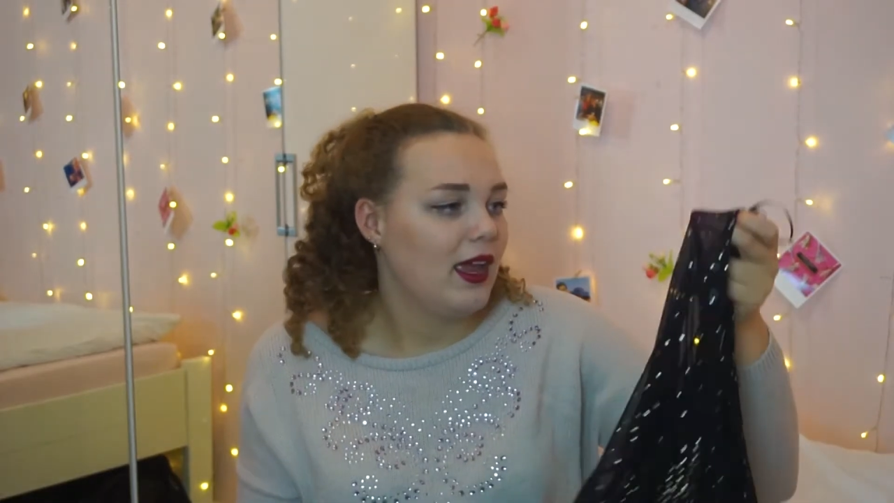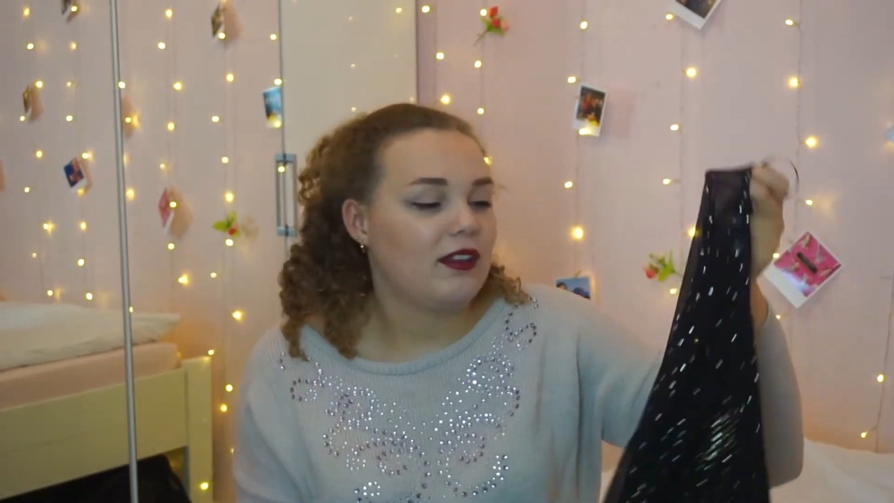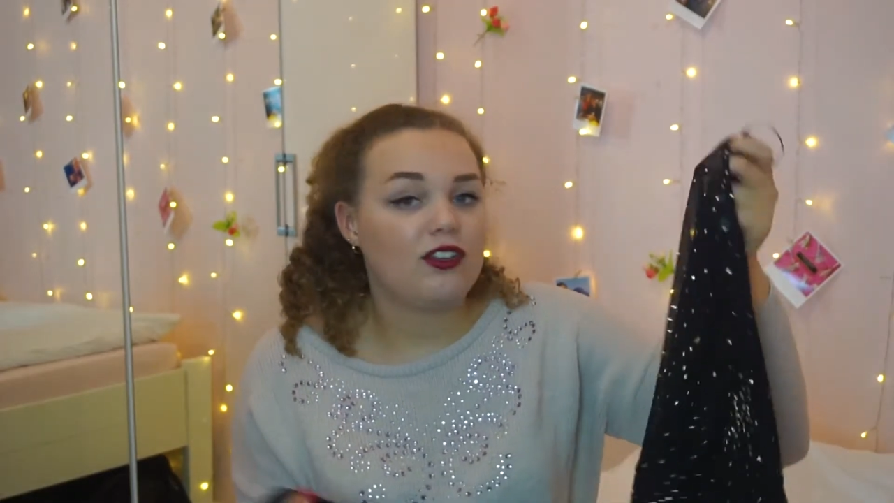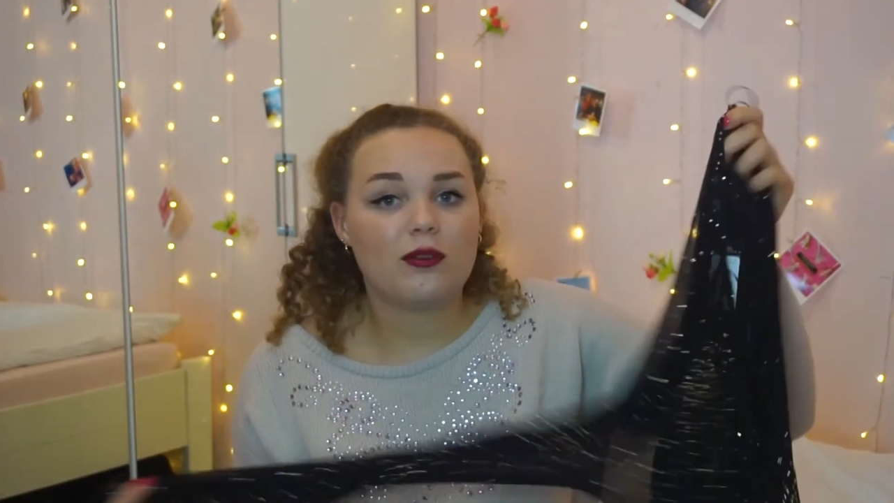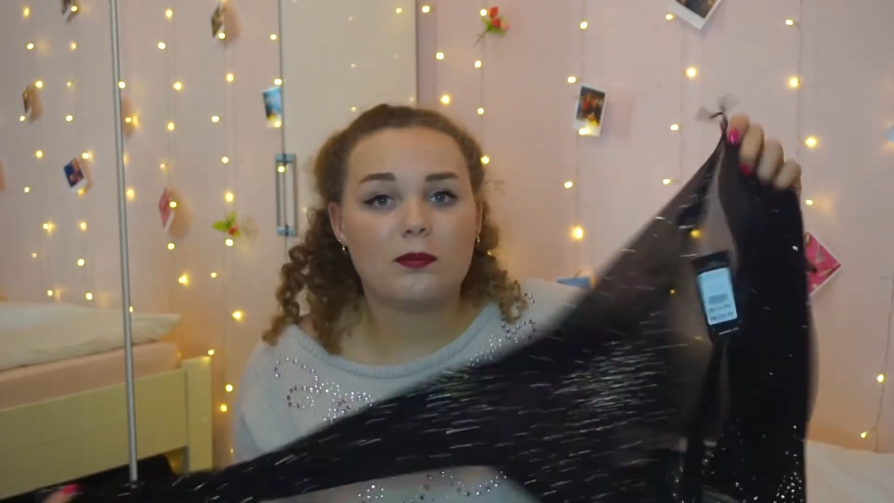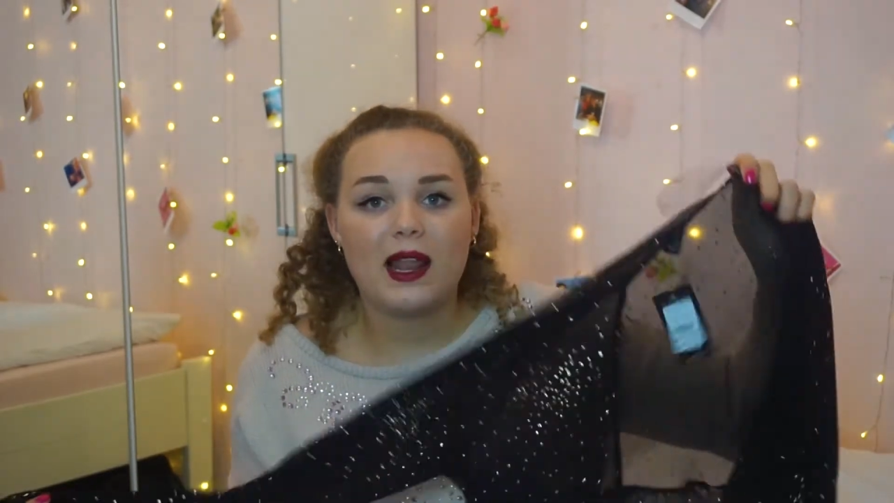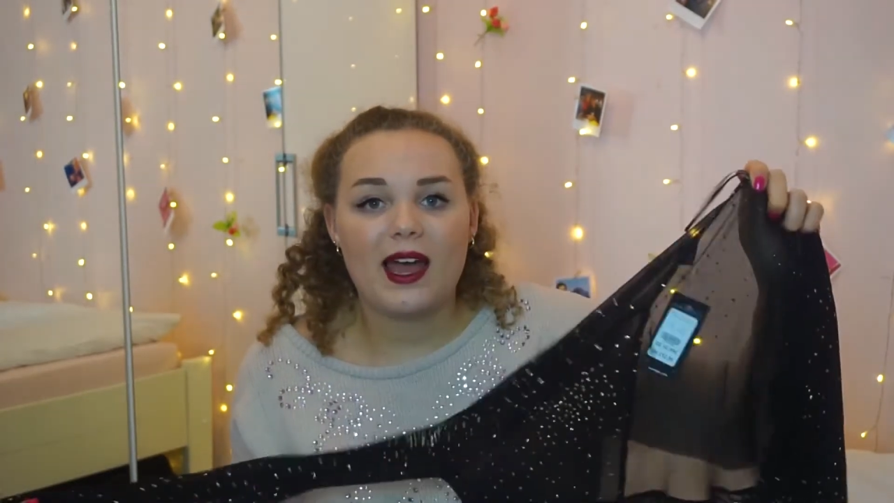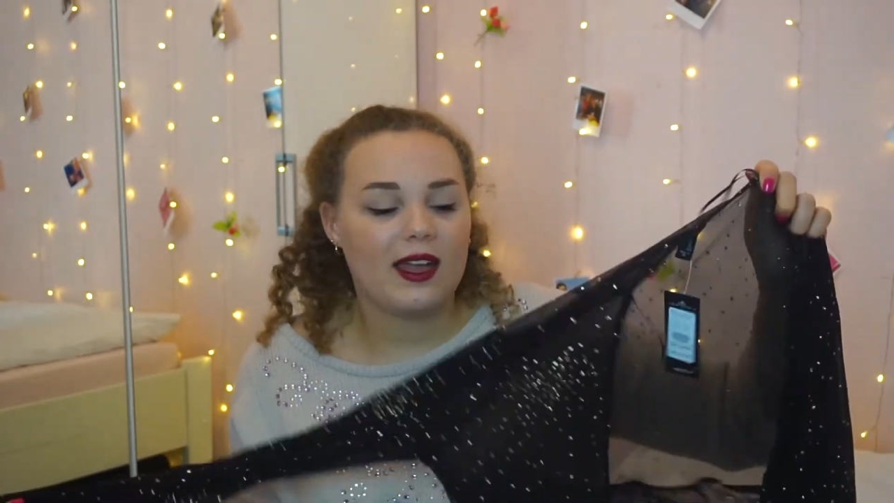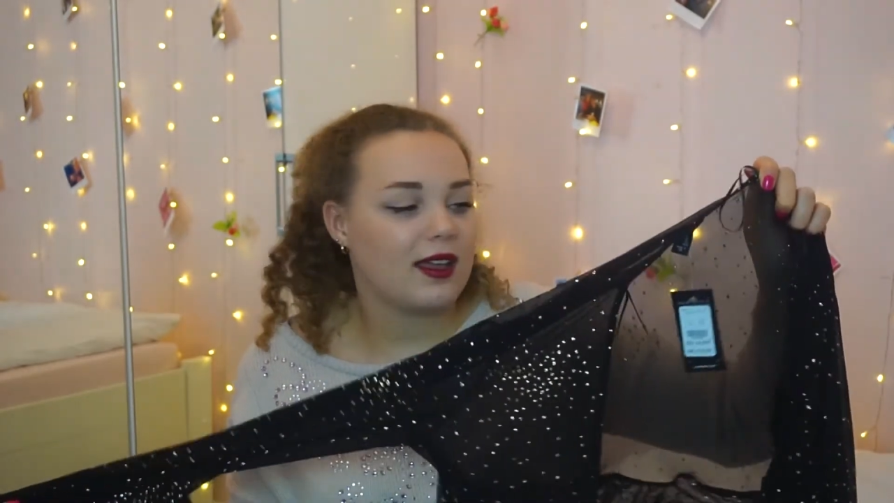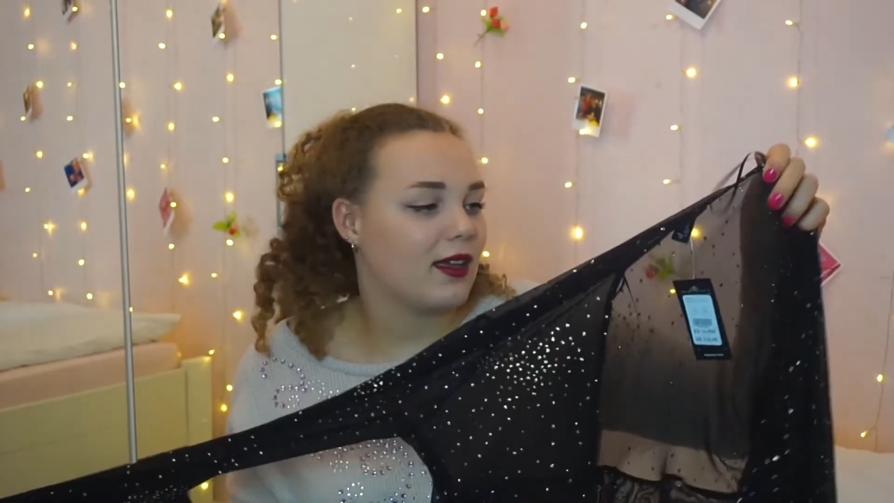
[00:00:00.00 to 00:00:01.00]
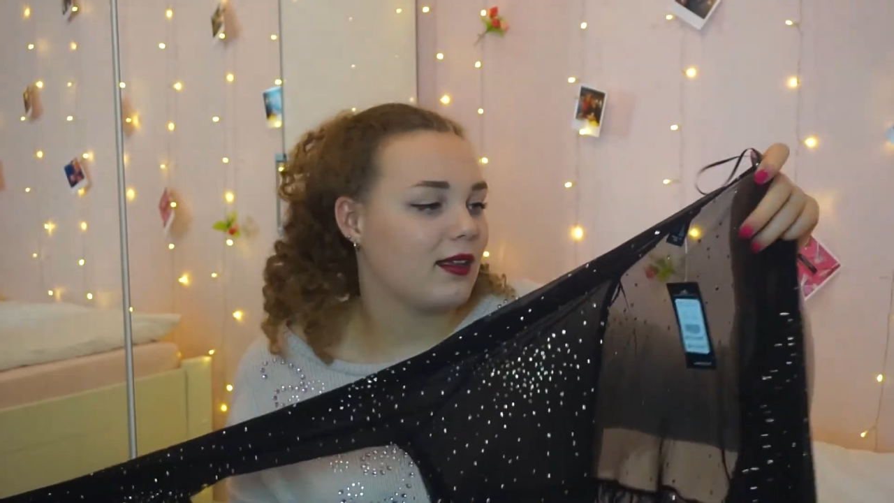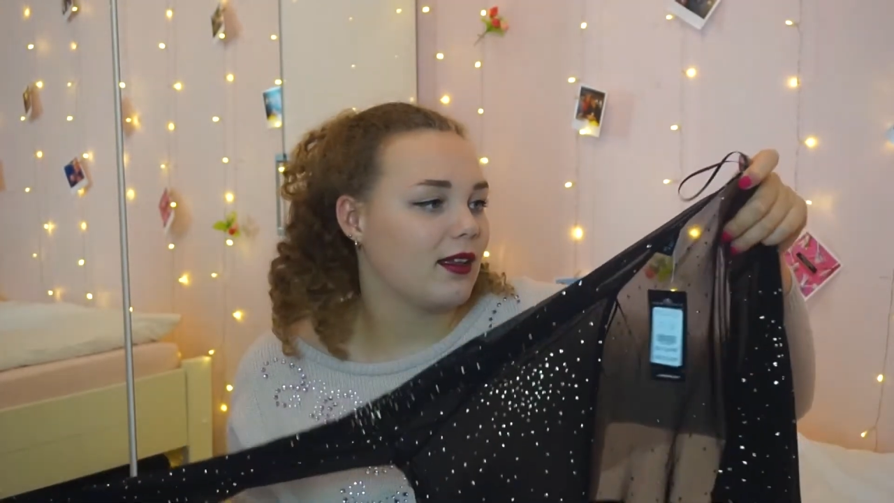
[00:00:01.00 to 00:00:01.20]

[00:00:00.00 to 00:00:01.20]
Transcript: It's just black